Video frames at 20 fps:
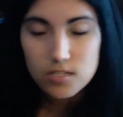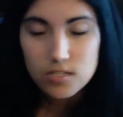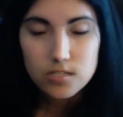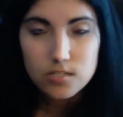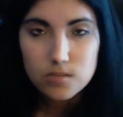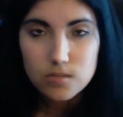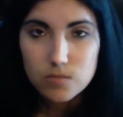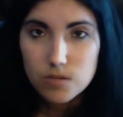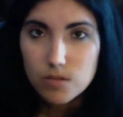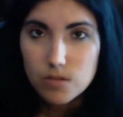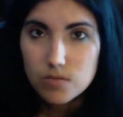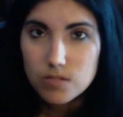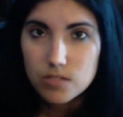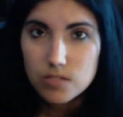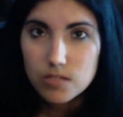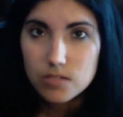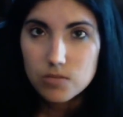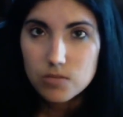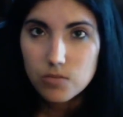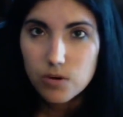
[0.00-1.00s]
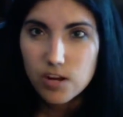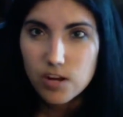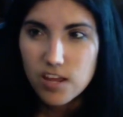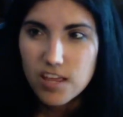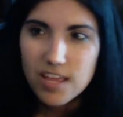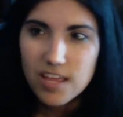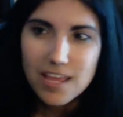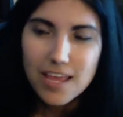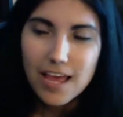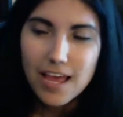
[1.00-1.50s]
sometimes it doesn't work.
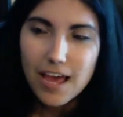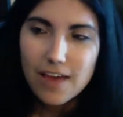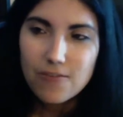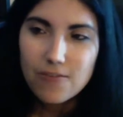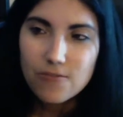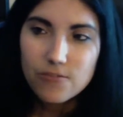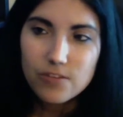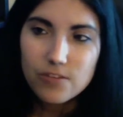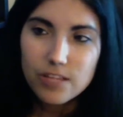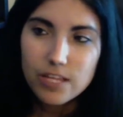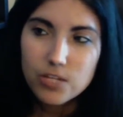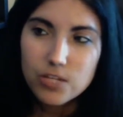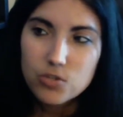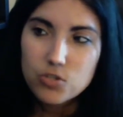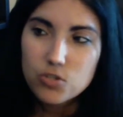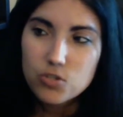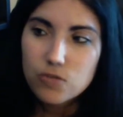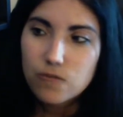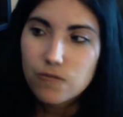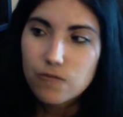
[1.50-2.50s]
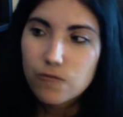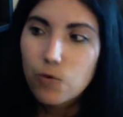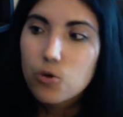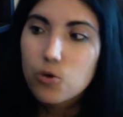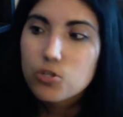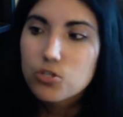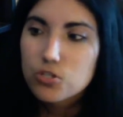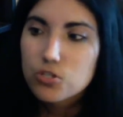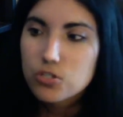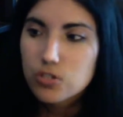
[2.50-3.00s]
I don't feel like you should
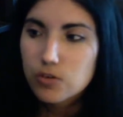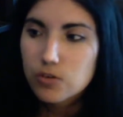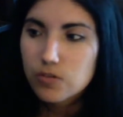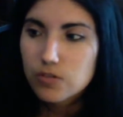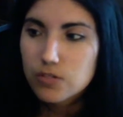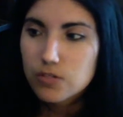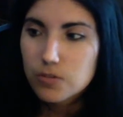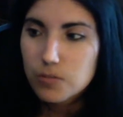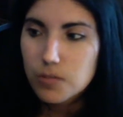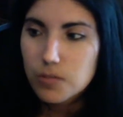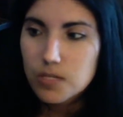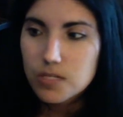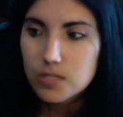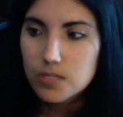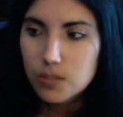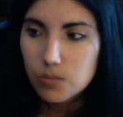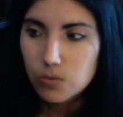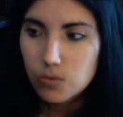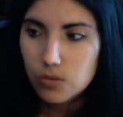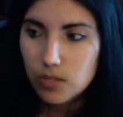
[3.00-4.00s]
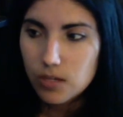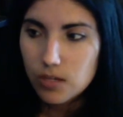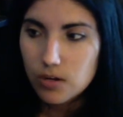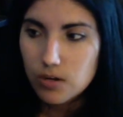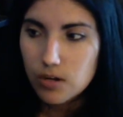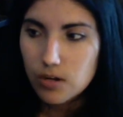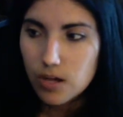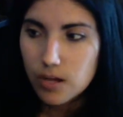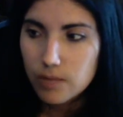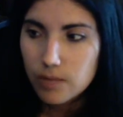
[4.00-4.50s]
force yourself into being someone that you're
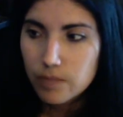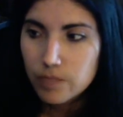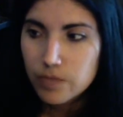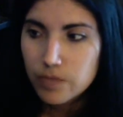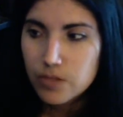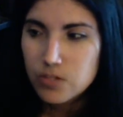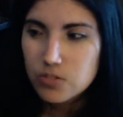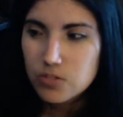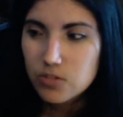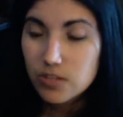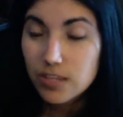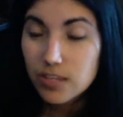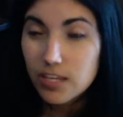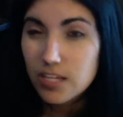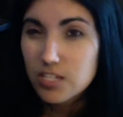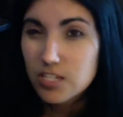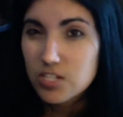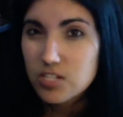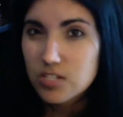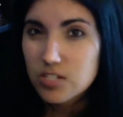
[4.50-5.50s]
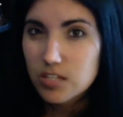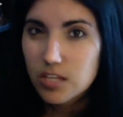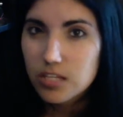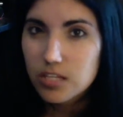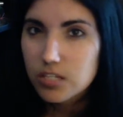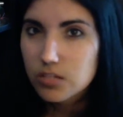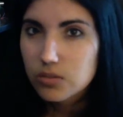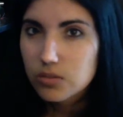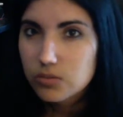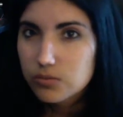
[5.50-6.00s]
not so that they could just
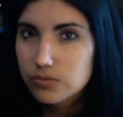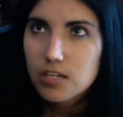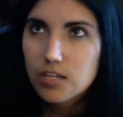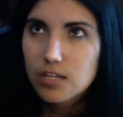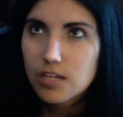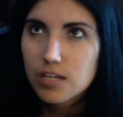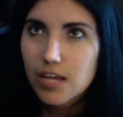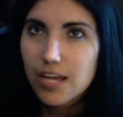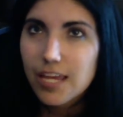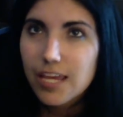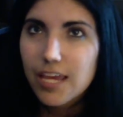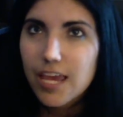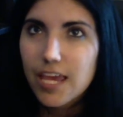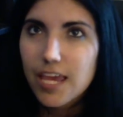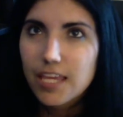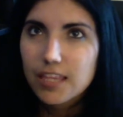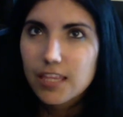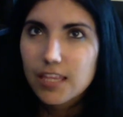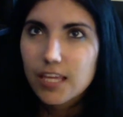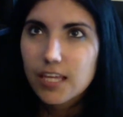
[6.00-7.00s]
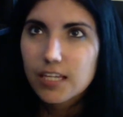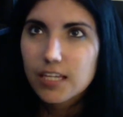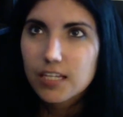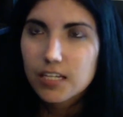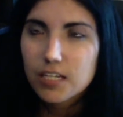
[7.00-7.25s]
like you. I hate that.